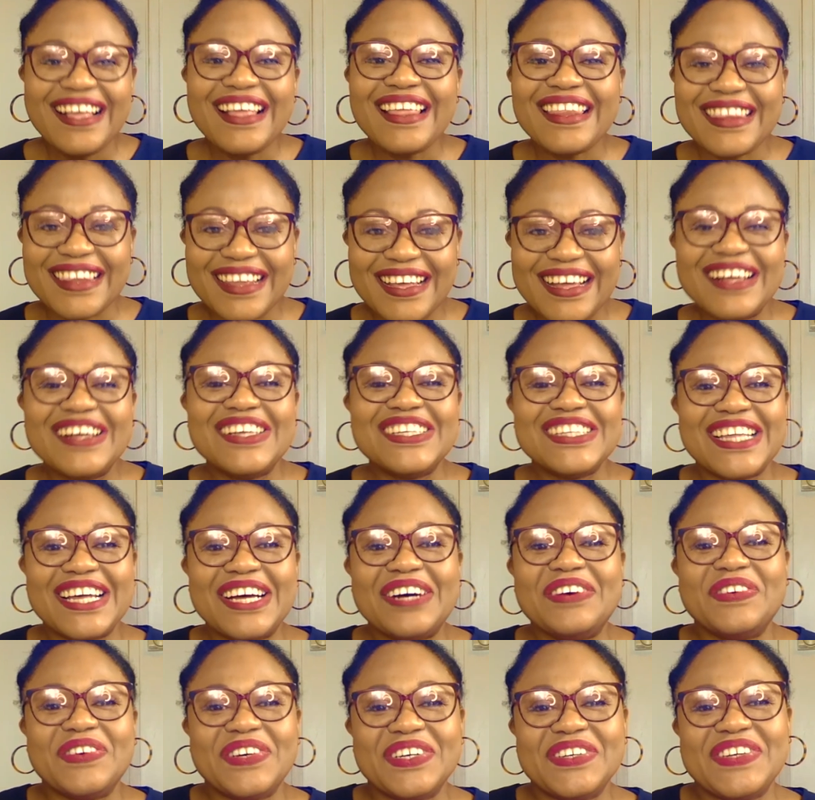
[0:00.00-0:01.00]
Now,
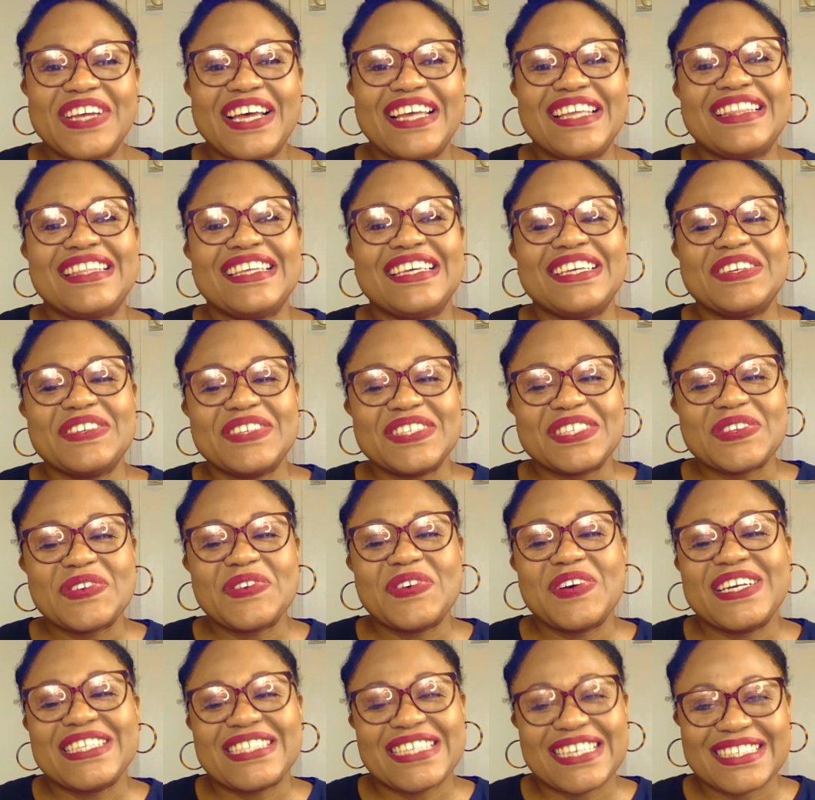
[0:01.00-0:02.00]
that one I think was
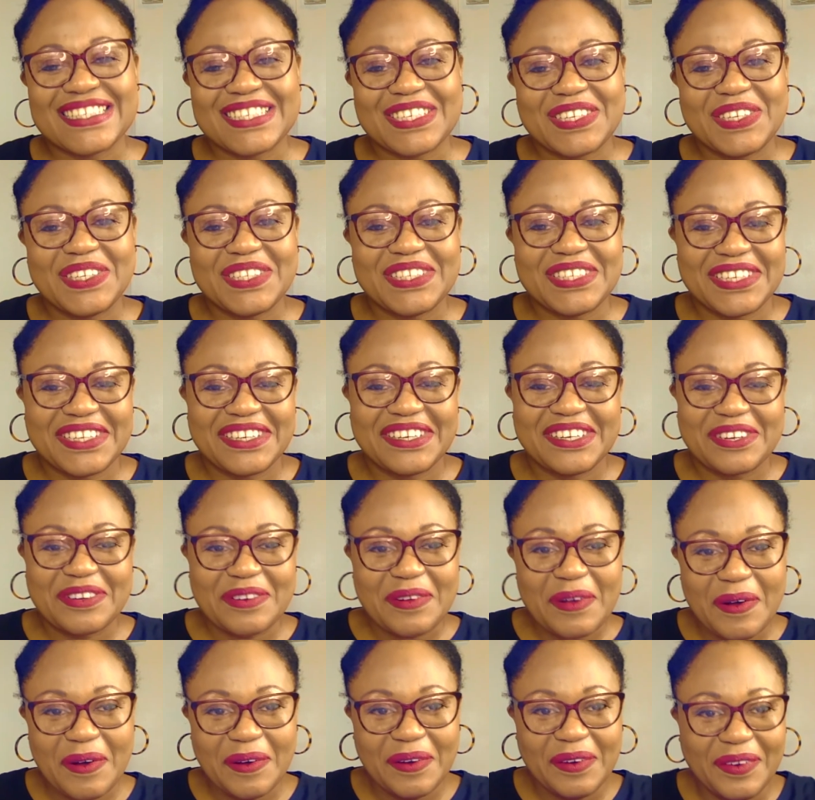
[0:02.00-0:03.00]
quite exciting and
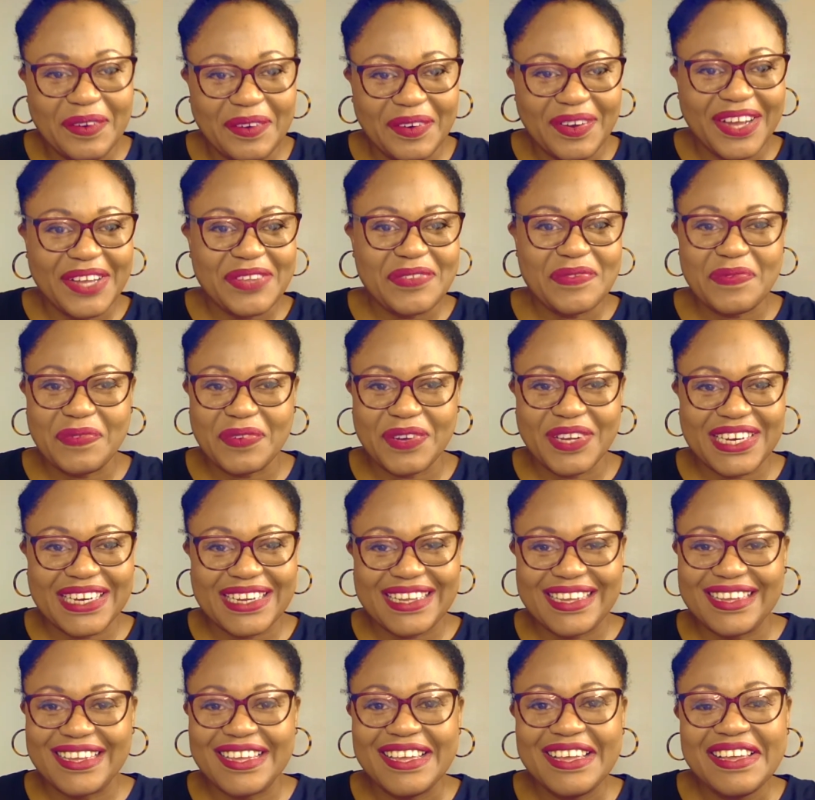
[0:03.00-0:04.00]
quite
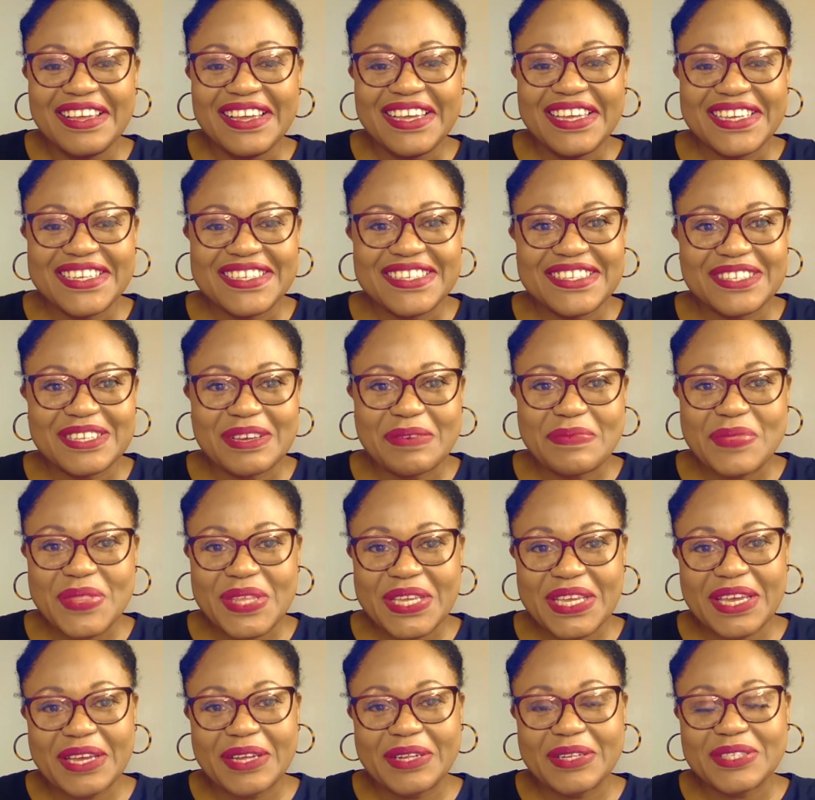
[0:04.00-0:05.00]
funny. He's
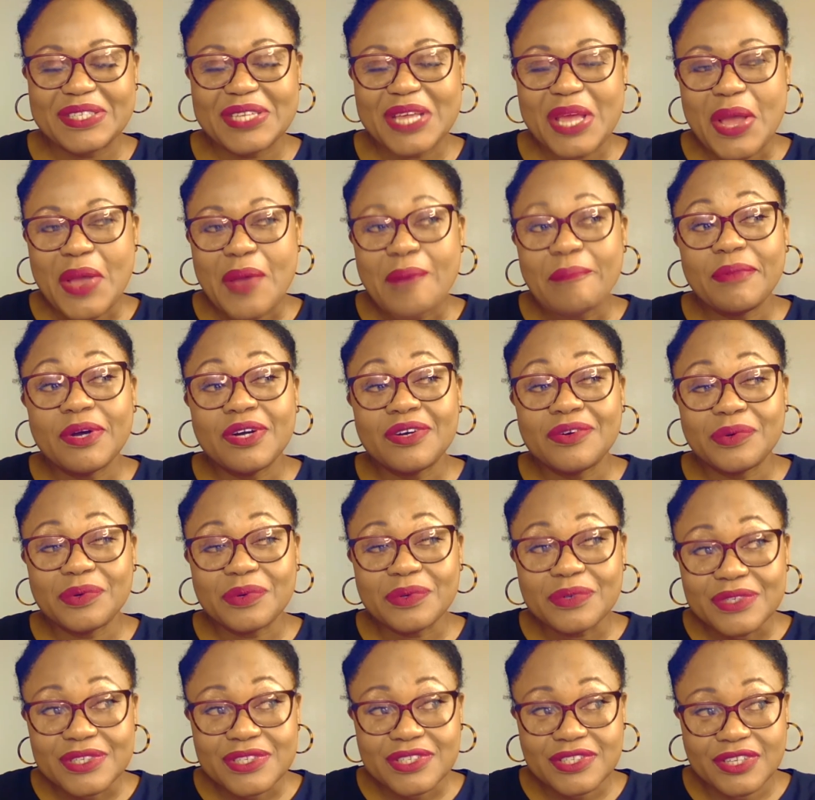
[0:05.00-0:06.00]
something else. But
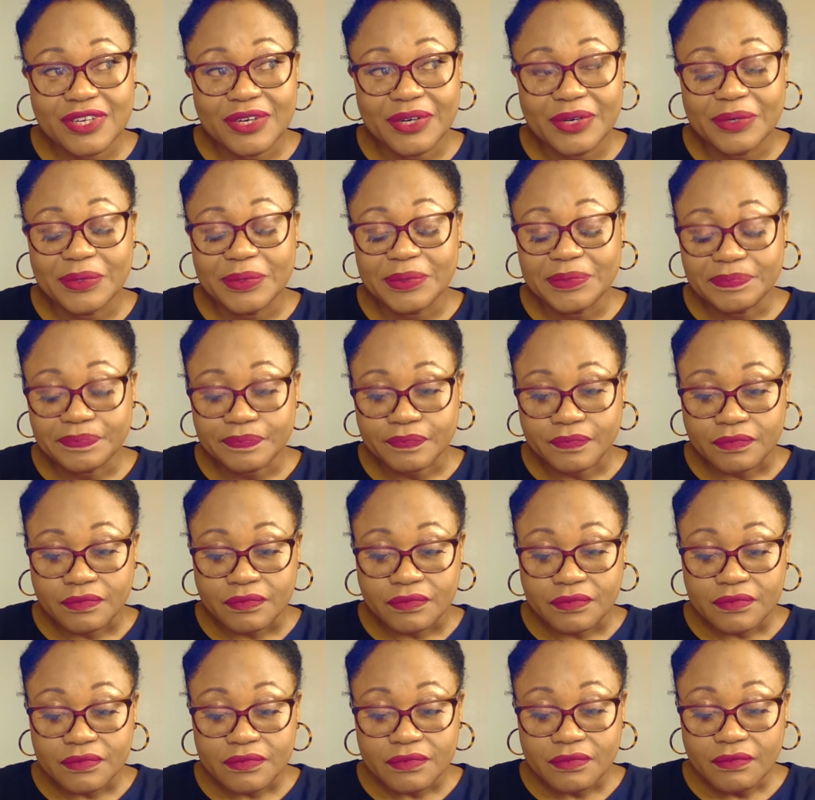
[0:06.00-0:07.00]
also,
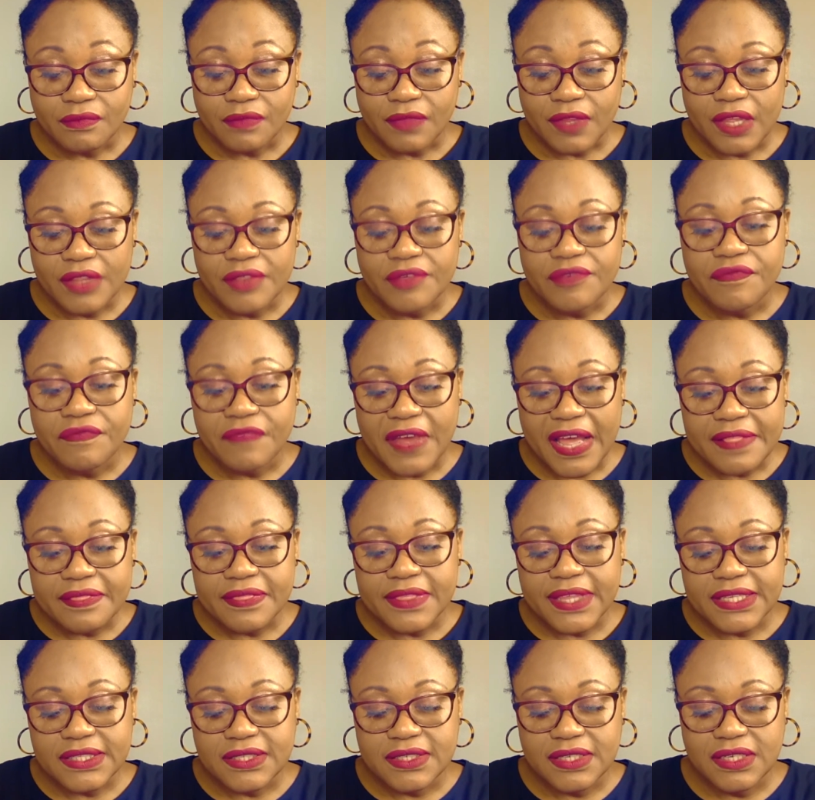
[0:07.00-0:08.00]
the fact
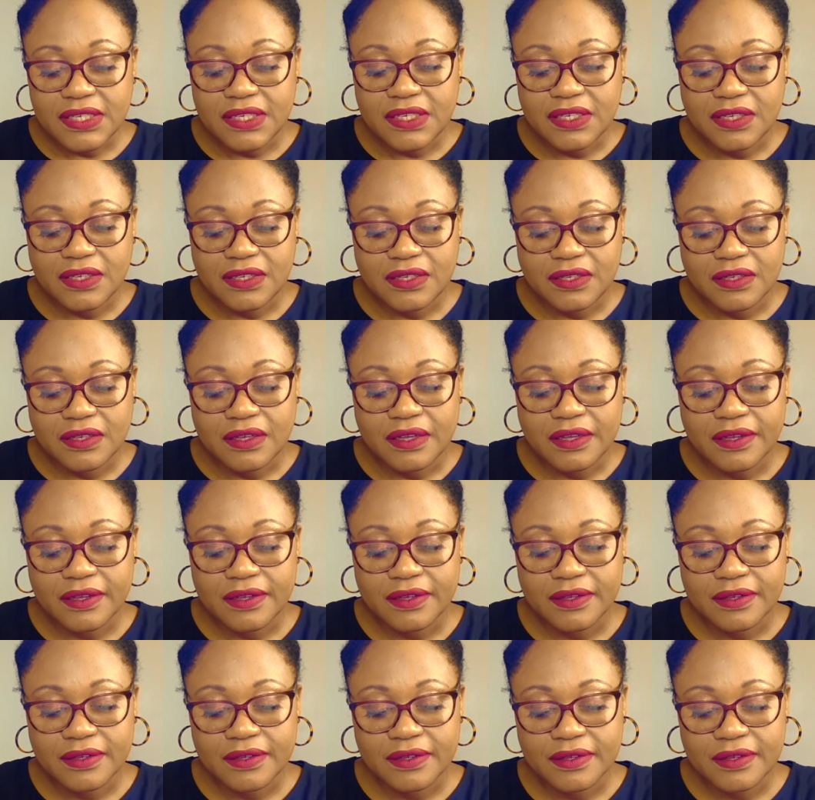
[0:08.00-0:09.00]
that he
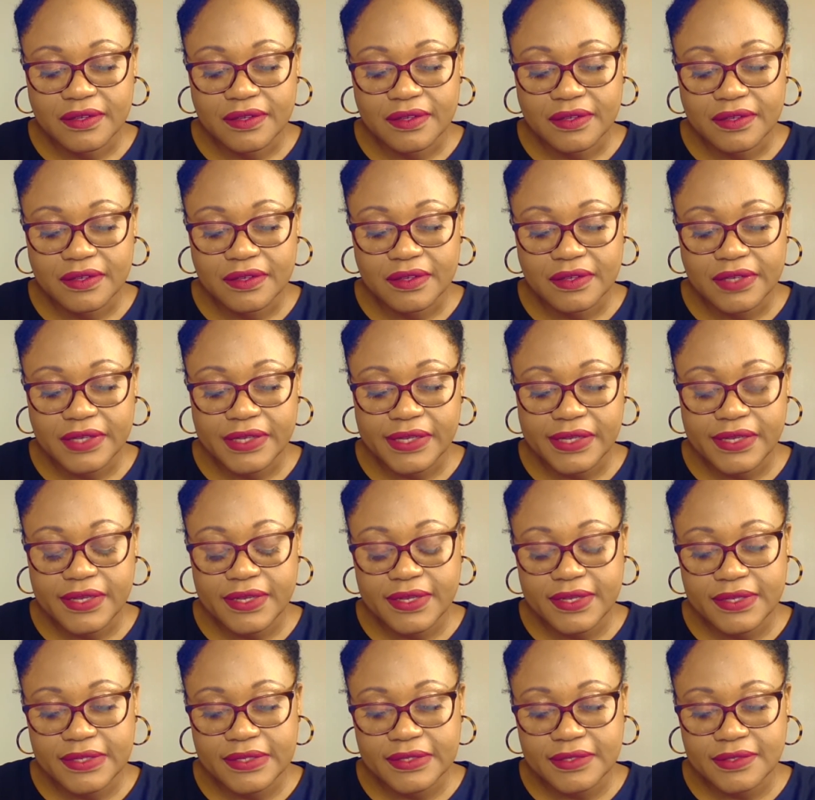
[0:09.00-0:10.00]

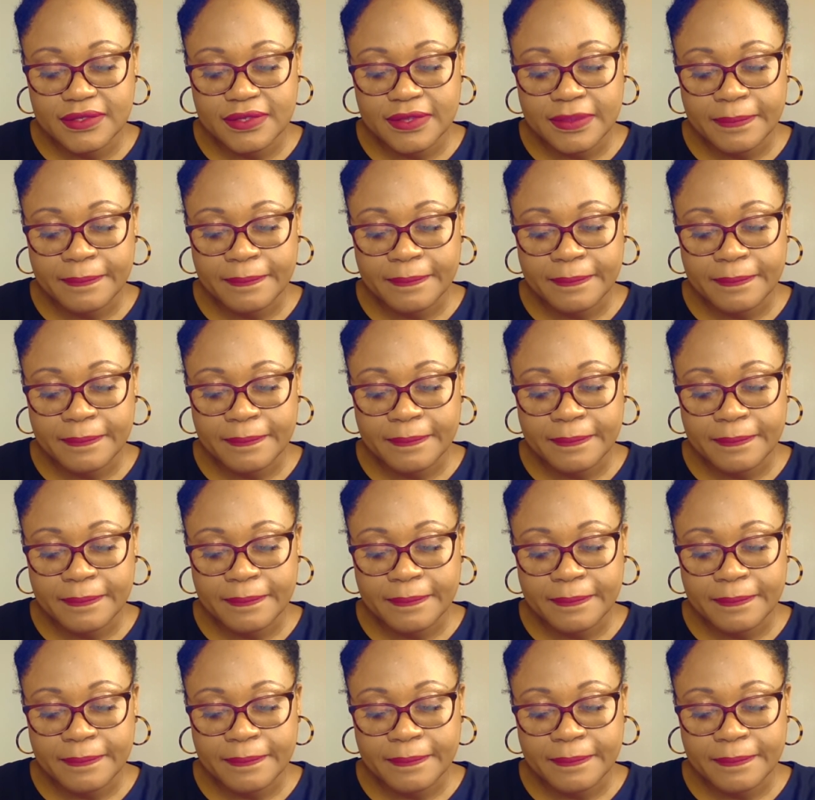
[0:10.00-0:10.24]
is